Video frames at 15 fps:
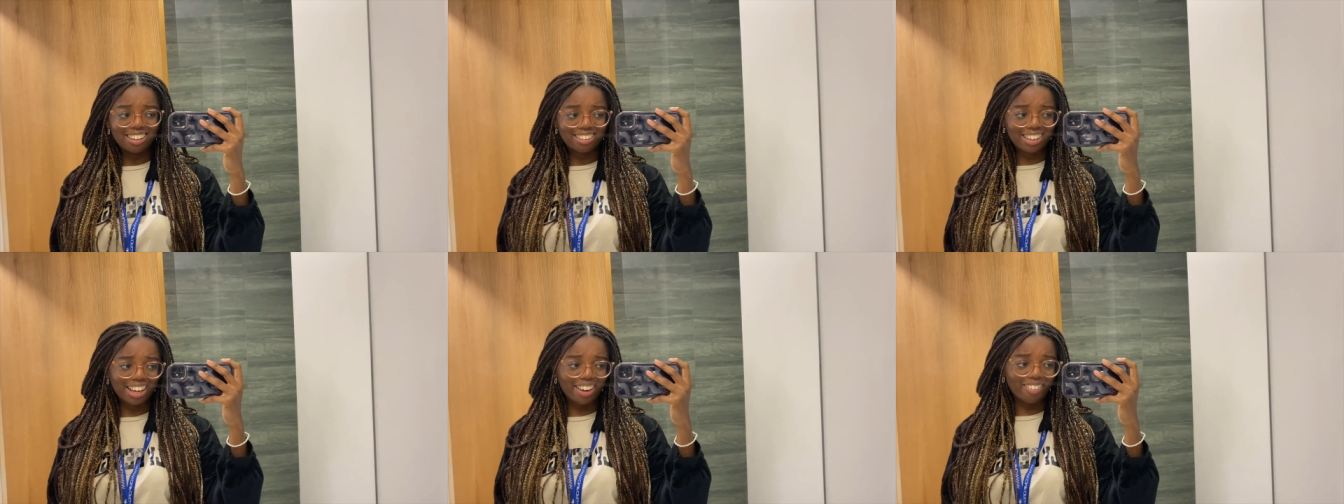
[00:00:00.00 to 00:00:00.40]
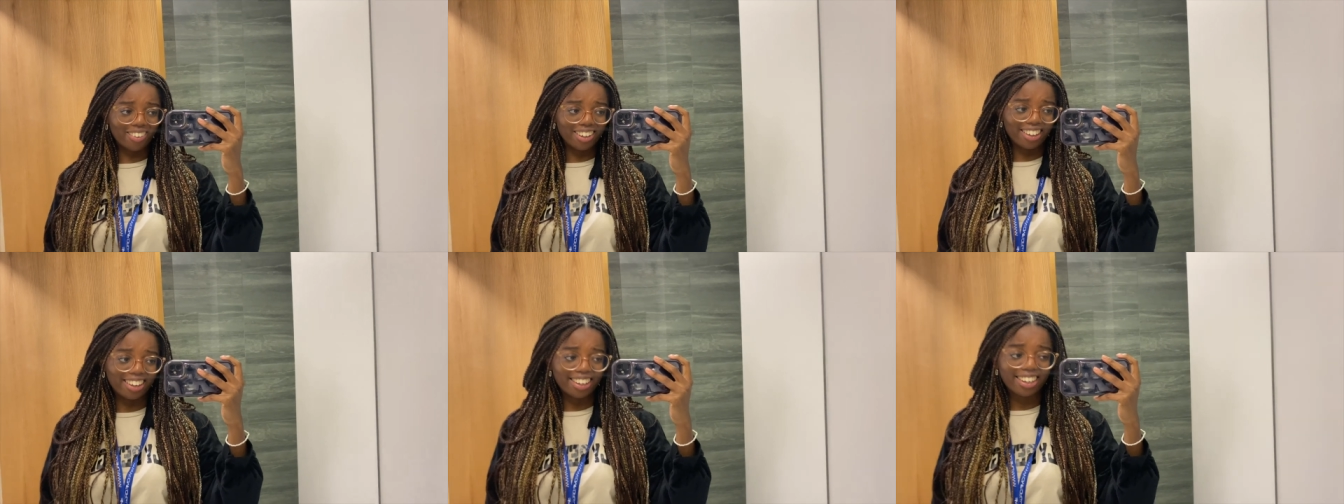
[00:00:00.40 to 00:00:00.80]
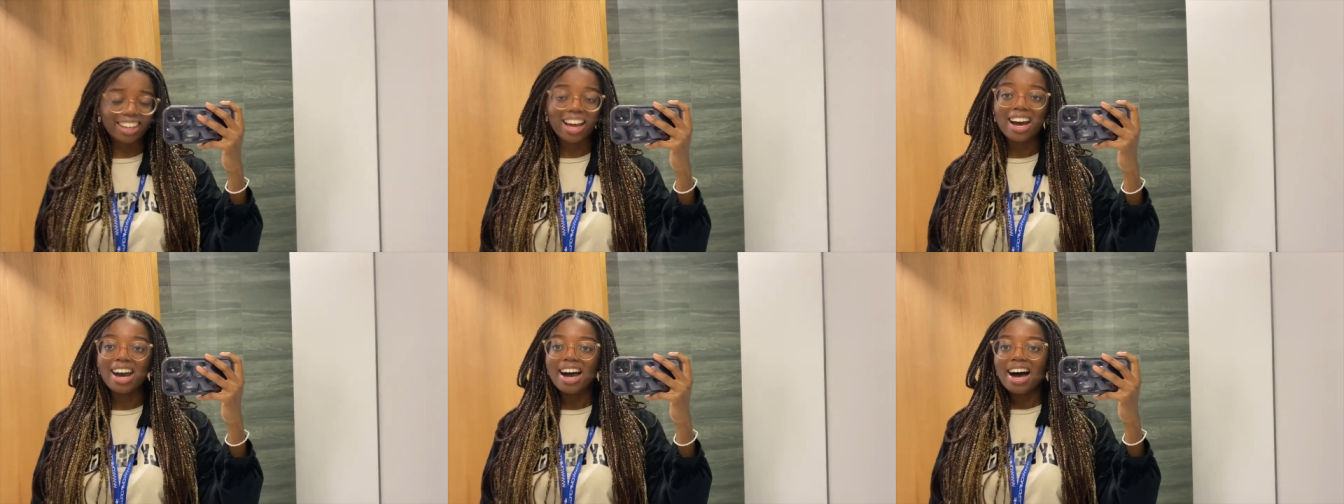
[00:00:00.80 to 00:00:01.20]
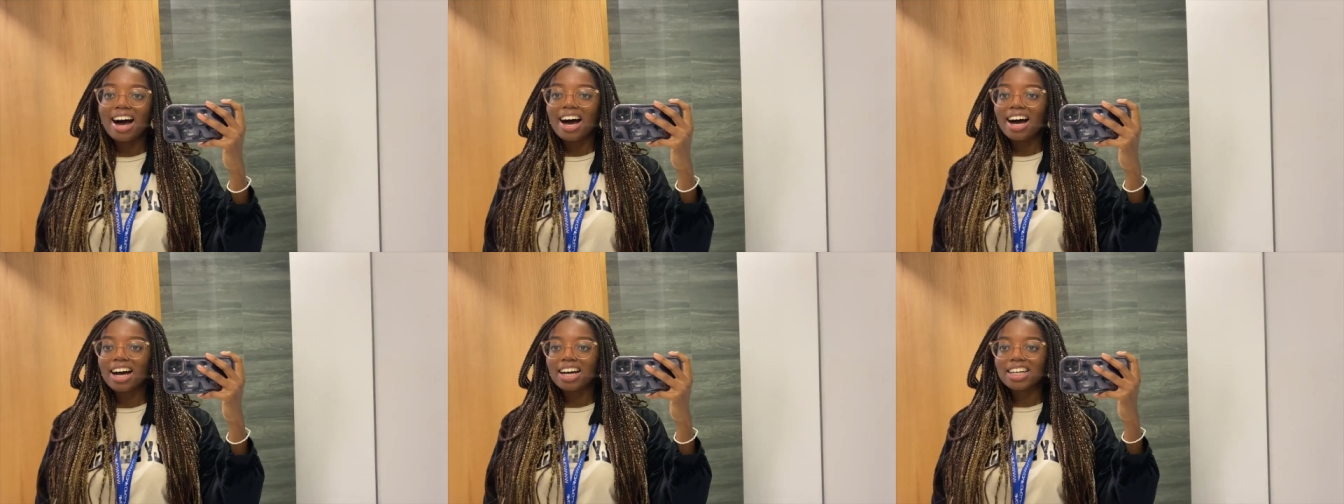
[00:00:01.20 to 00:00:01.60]
I'll go watch
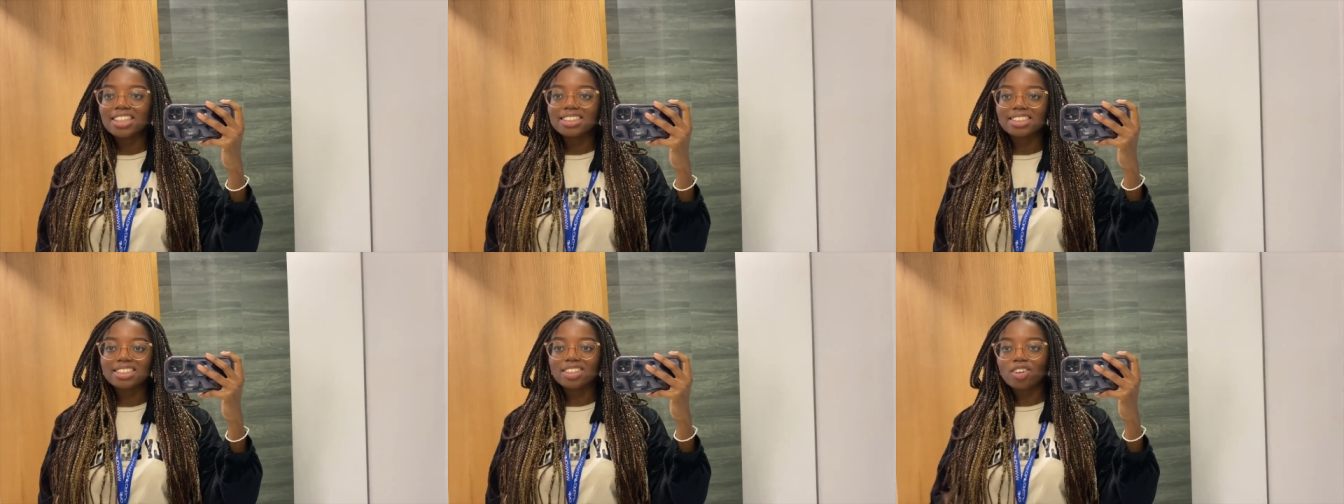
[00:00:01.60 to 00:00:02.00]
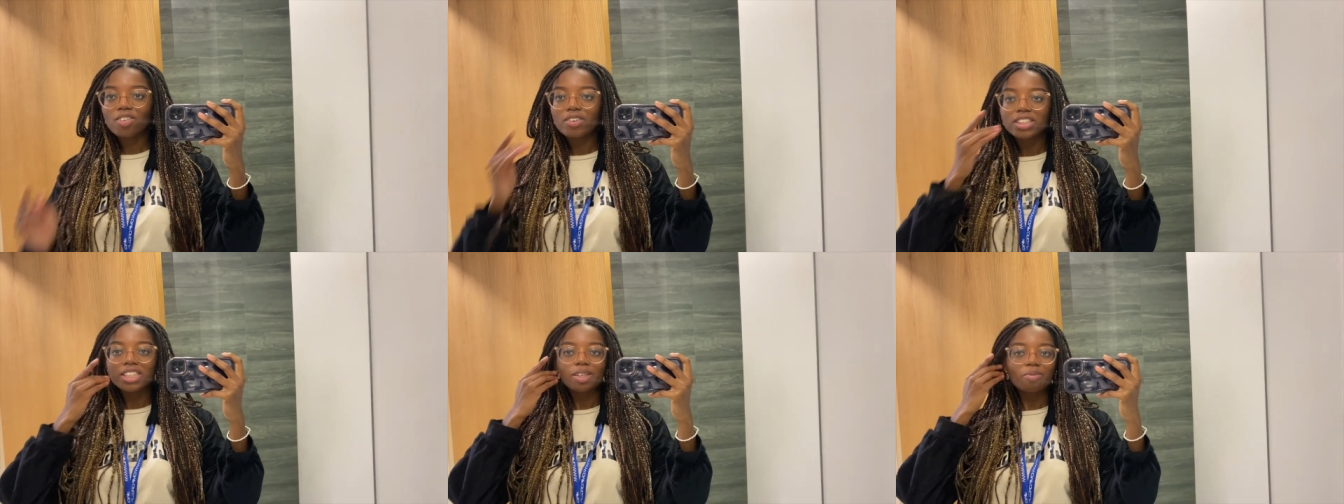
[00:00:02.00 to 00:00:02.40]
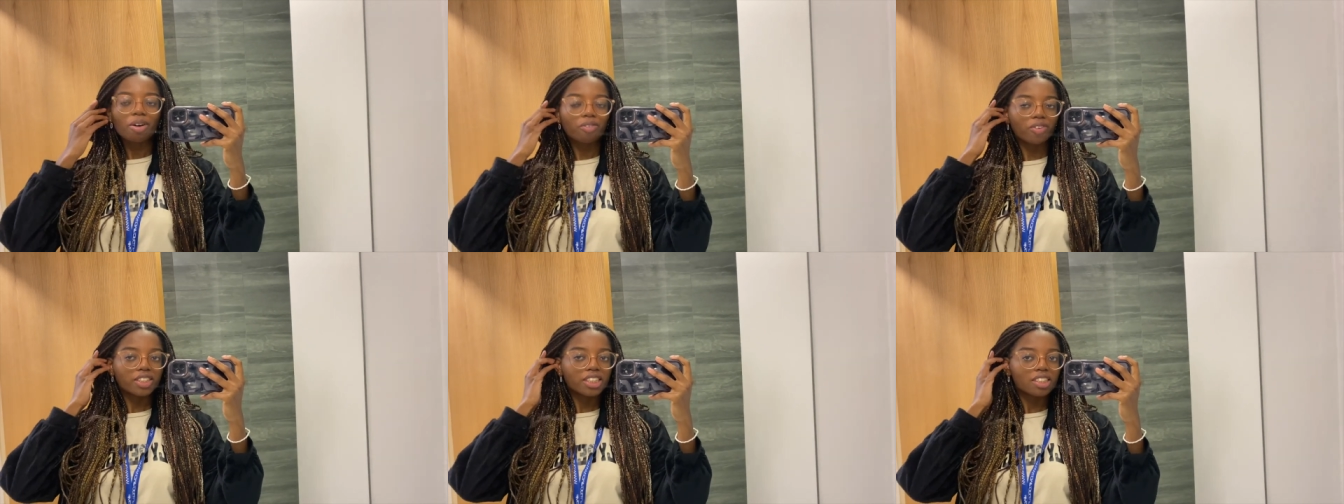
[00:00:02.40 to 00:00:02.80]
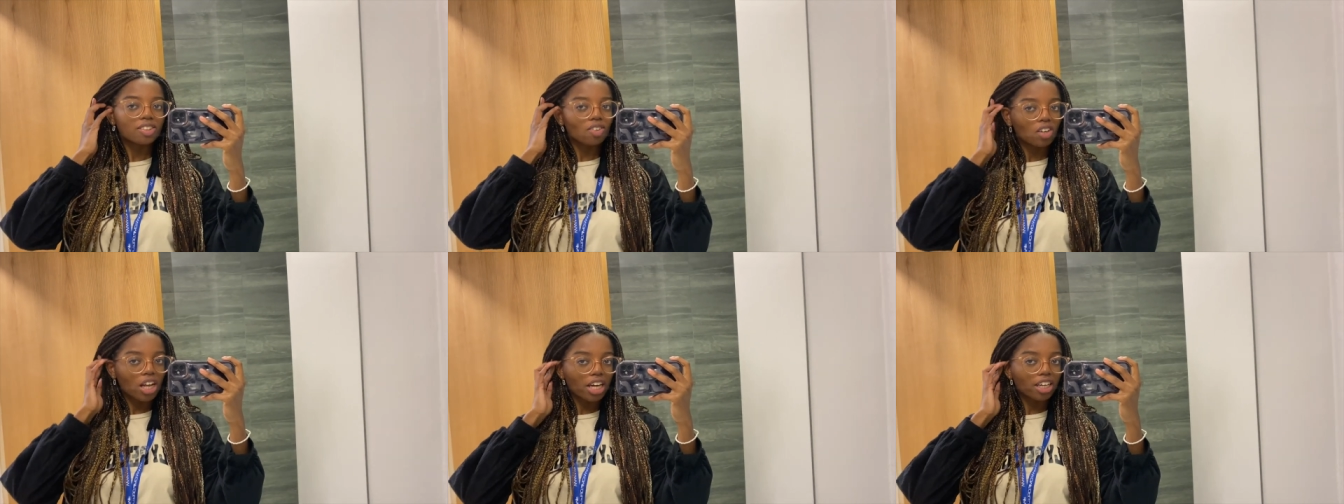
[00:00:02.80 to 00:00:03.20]
and obviously my voice is
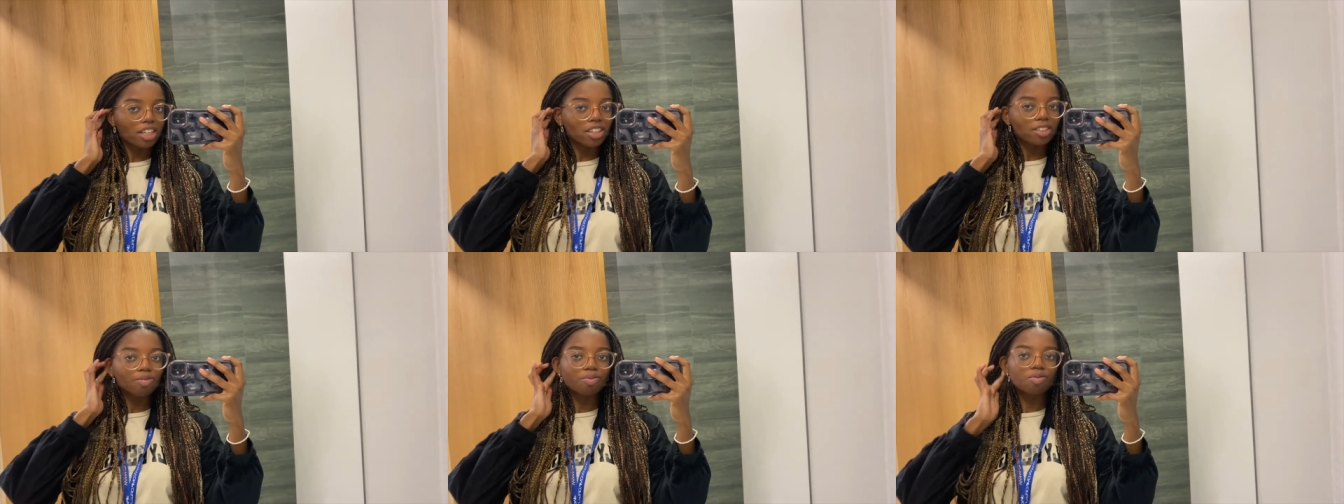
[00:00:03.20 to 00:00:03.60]
not like